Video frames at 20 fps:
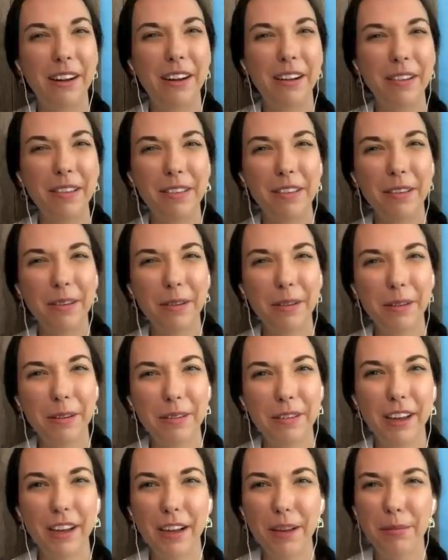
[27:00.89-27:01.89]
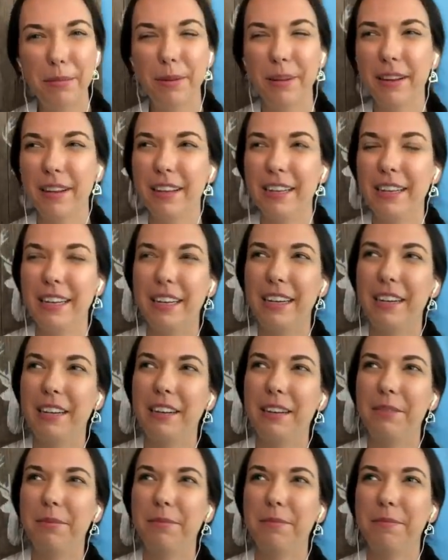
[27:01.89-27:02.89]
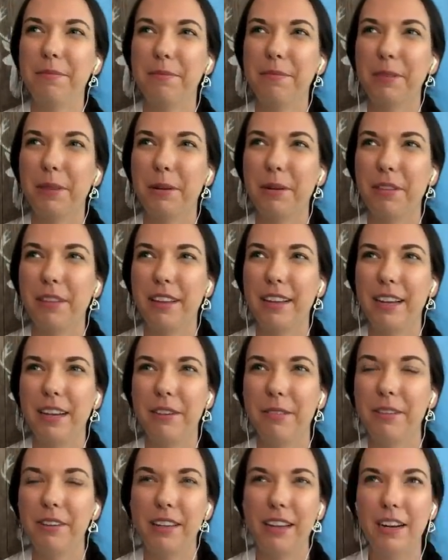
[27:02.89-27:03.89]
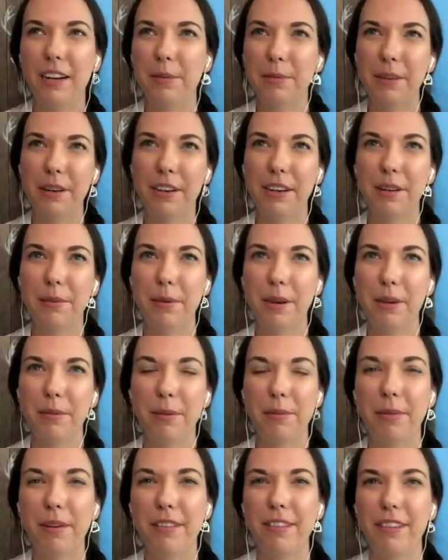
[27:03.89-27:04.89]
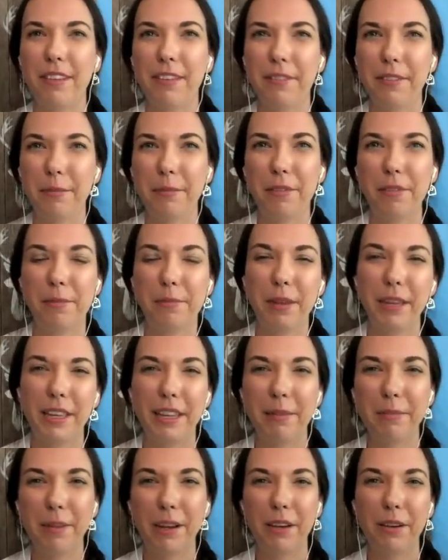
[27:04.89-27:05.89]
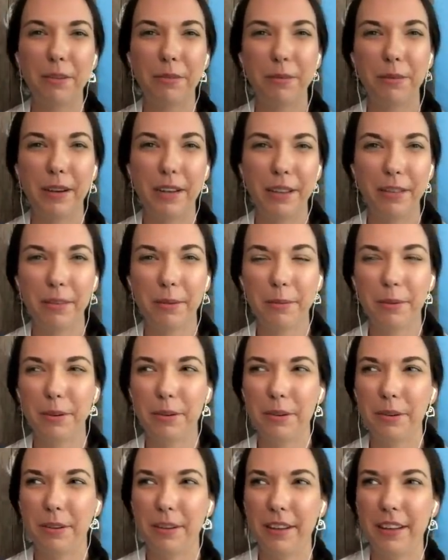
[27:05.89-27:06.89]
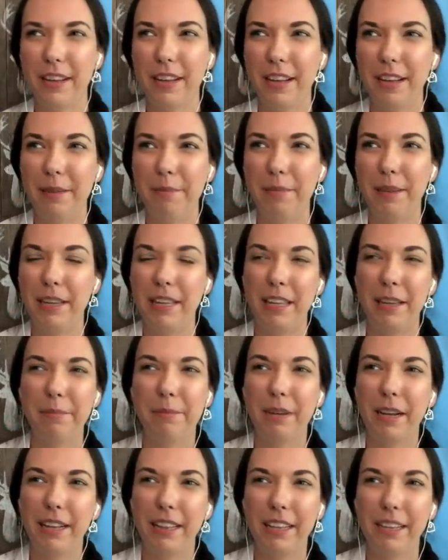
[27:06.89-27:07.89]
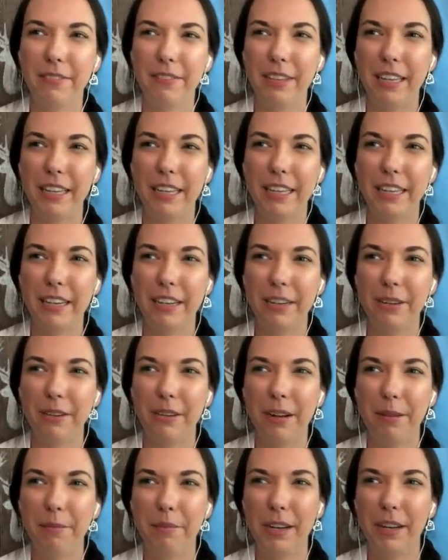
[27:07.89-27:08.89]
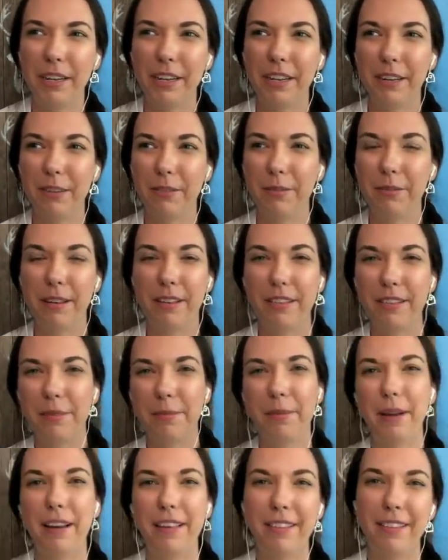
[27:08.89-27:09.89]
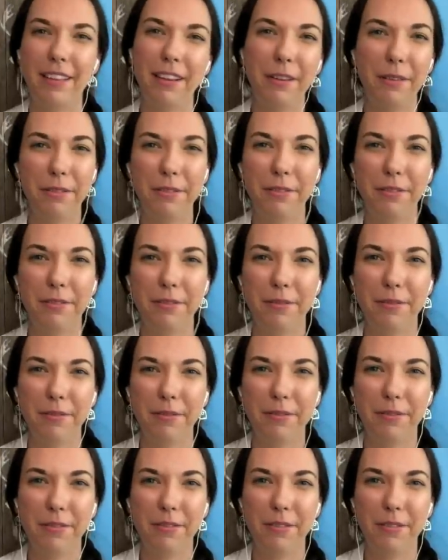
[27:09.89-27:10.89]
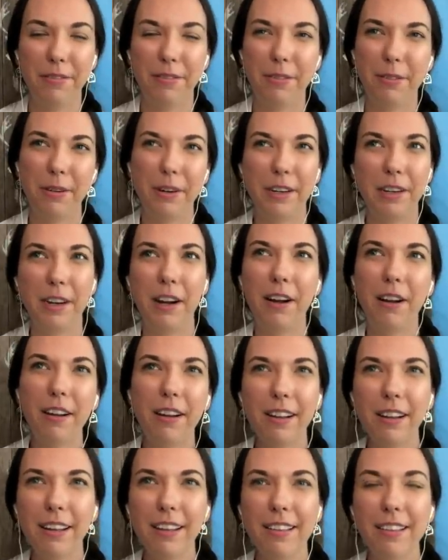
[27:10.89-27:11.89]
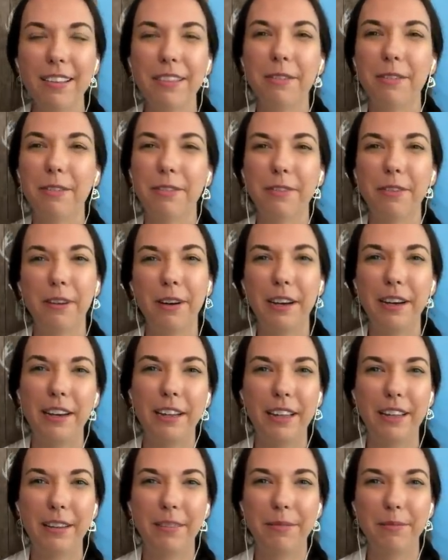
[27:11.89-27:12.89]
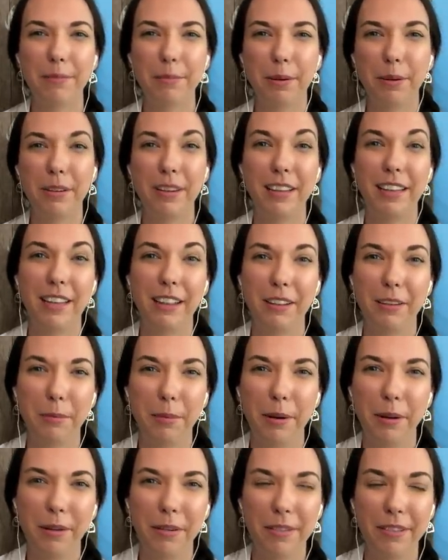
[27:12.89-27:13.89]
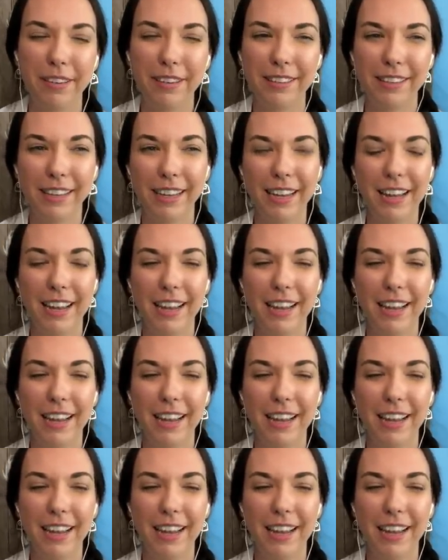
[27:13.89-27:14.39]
han solo type um, or it's like i don't care about anybody but myself i'm just making my own way in the world making my living you know i'm not going to risk myself for a cause or for any particular person